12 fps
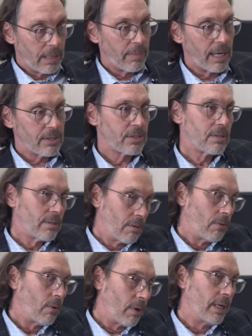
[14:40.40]
MS
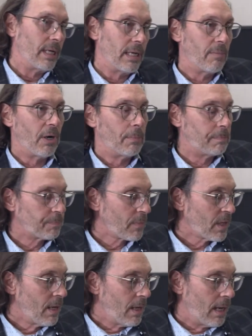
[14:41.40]
or NMO.
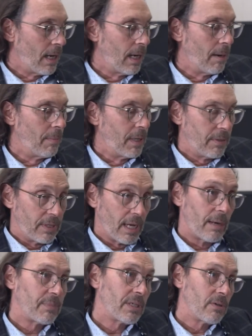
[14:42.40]
the
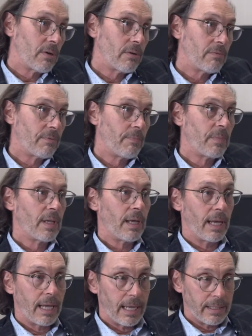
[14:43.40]
optic nerve,
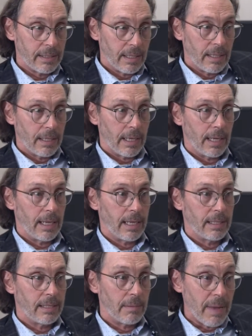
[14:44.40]
and
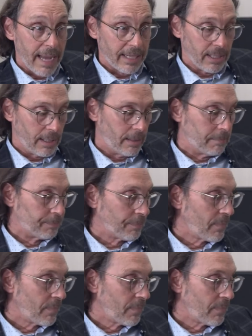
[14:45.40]
the macula.